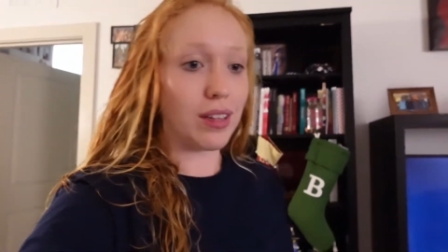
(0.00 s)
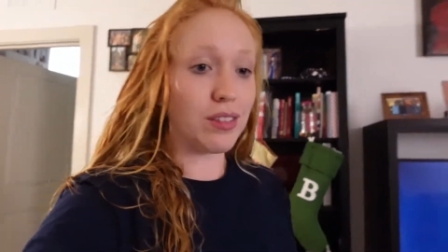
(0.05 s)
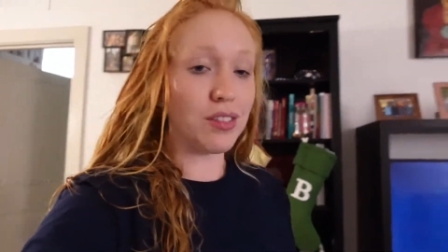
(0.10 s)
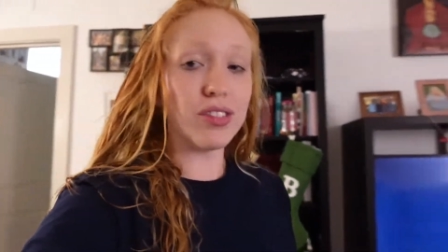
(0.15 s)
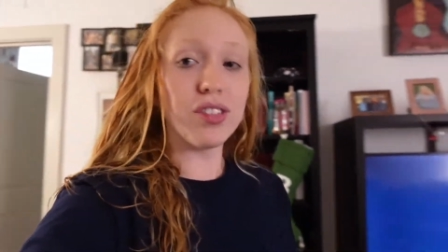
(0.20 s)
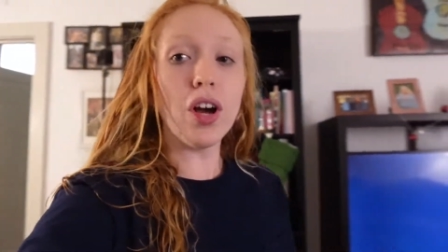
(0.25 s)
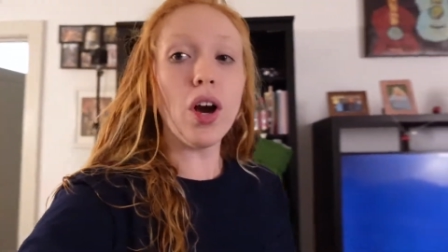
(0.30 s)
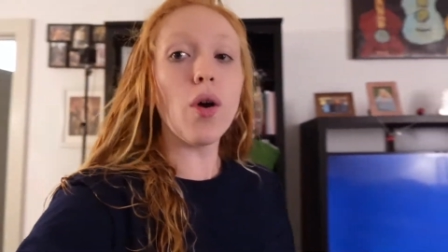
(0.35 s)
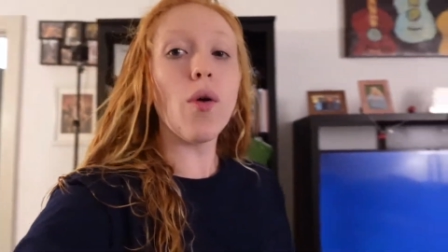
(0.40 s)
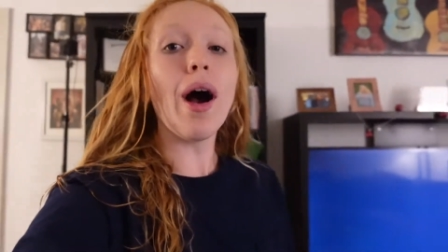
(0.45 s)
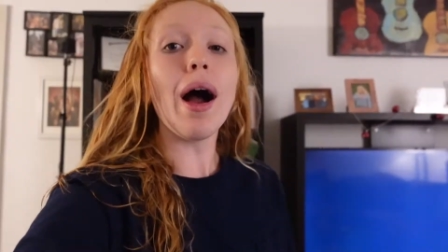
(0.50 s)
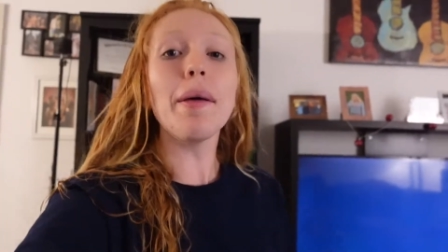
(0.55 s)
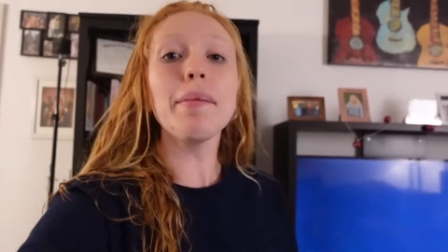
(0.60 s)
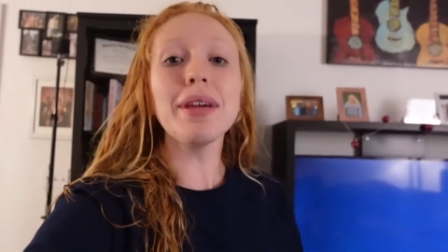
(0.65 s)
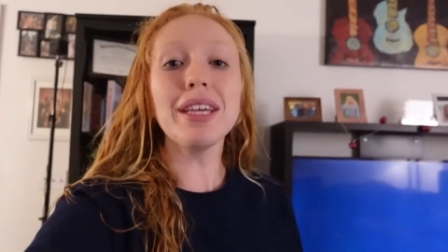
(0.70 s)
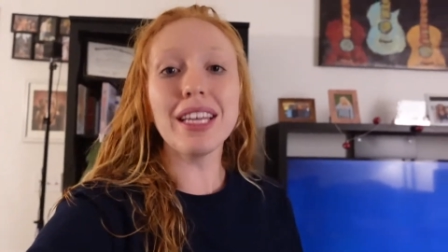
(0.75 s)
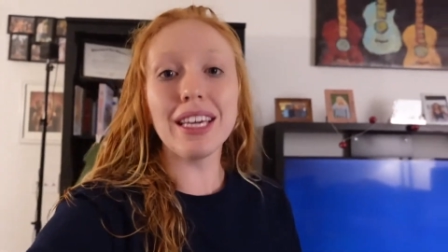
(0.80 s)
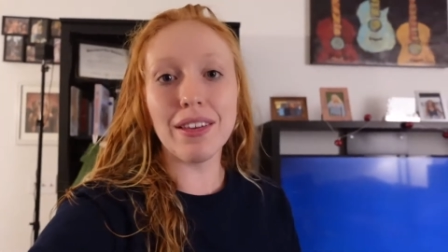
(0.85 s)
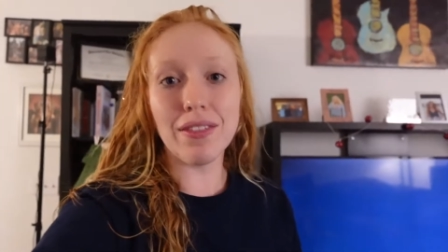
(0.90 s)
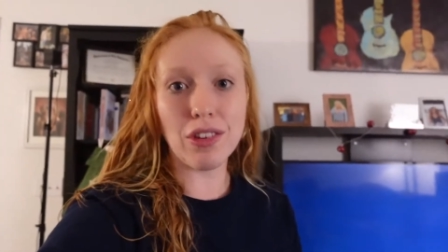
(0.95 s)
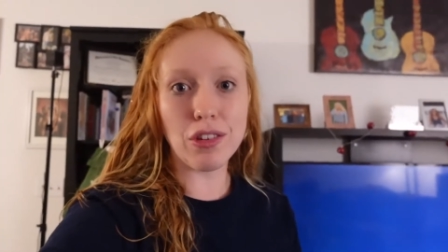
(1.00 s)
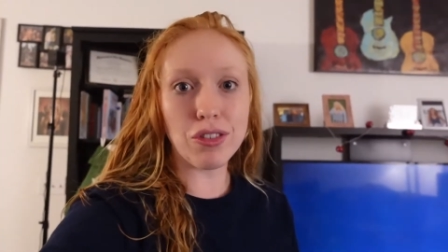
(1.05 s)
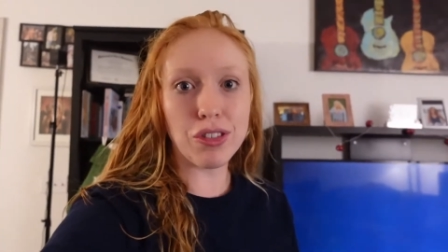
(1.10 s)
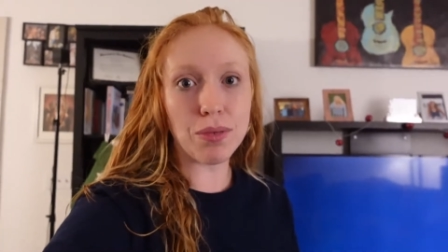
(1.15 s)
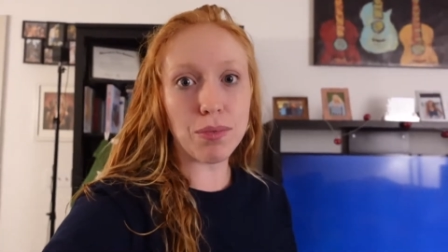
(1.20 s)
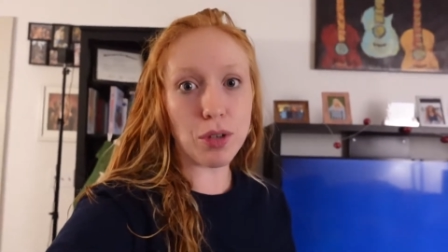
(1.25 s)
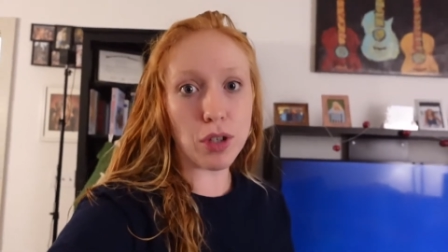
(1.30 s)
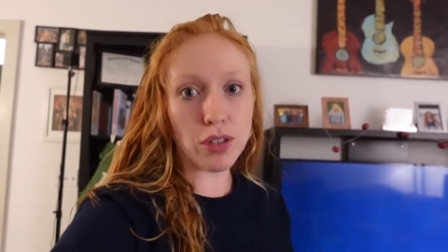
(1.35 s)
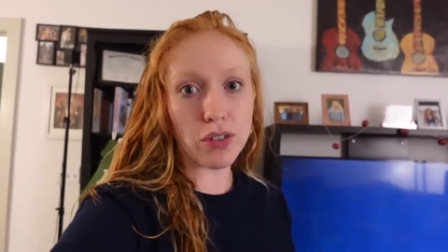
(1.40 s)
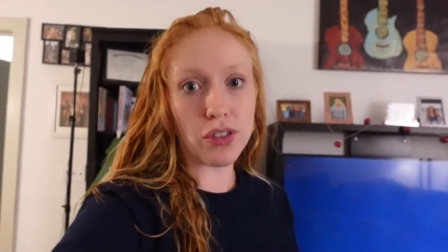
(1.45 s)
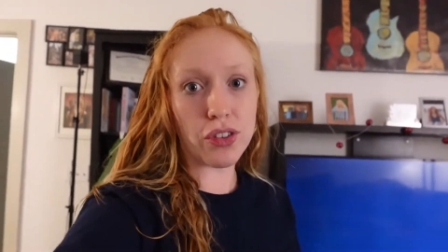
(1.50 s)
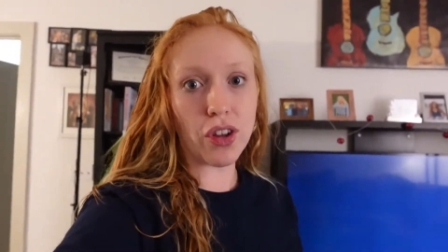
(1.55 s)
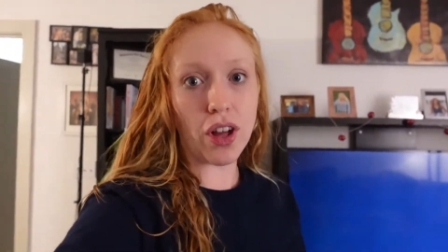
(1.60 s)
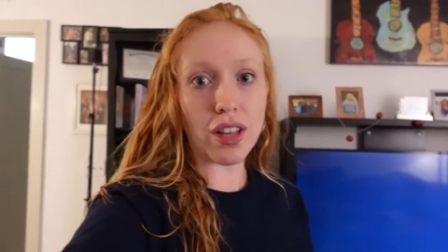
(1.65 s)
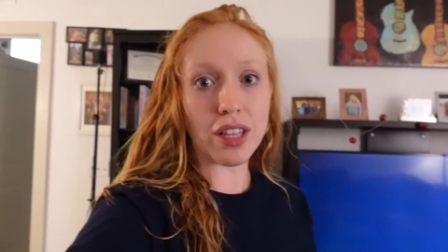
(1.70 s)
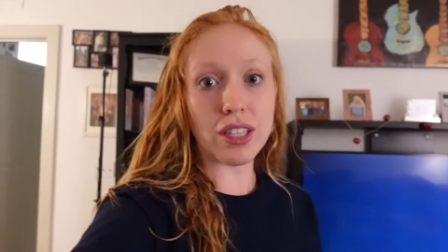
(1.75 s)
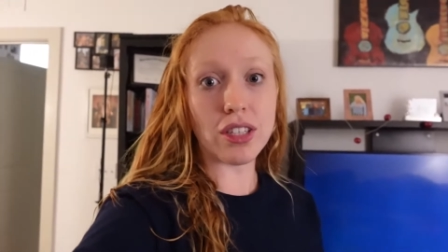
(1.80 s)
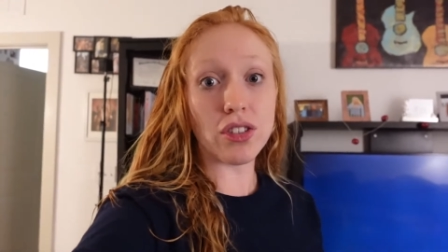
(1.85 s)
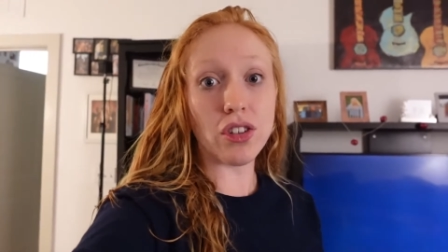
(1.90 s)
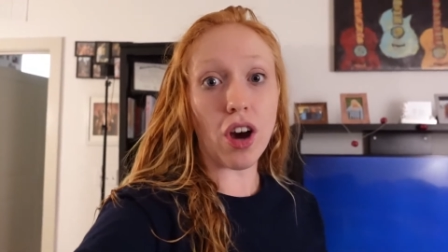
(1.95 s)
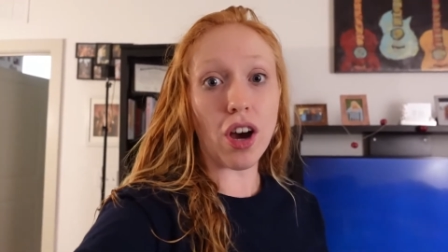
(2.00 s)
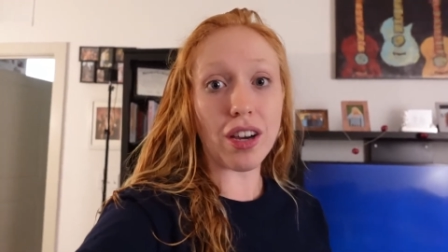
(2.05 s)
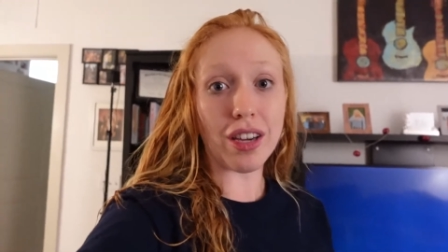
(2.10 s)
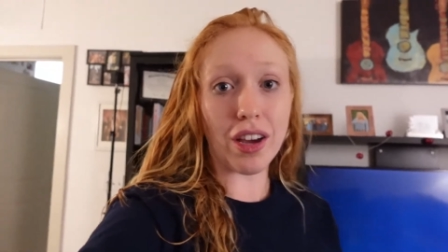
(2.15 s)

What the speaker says: So I'm gonna give you some good solid dog